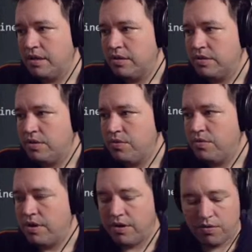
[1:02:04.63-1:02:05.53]
So
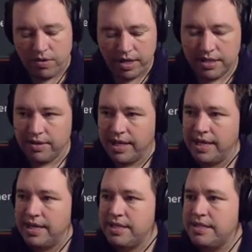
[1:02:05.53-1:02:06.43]
according to
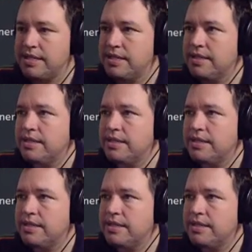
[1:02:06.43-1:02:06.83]
it,